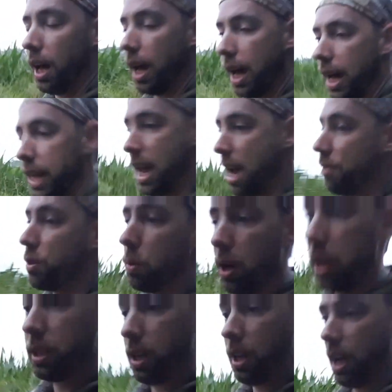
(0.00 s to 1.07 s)
And
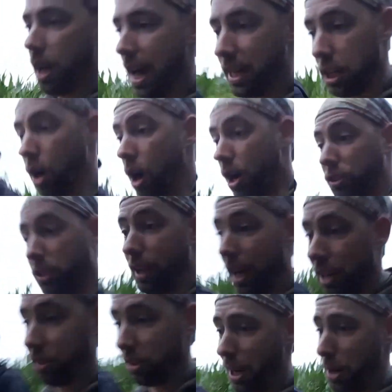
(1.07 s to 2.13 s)
everyone at our hostel
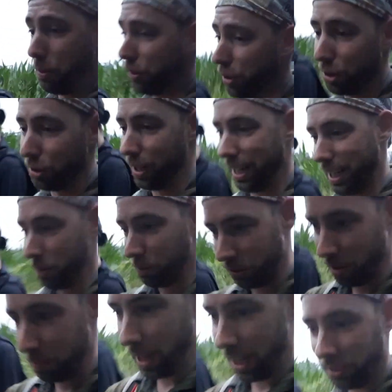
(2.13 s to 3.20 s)
last night was agreeing it was
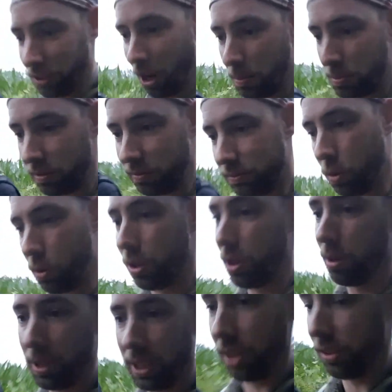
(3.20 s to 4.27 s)
the best option for
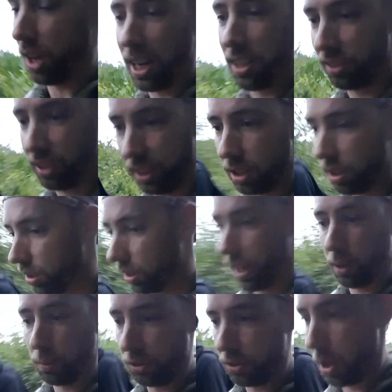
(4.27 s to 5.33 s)
her, because icing her leg was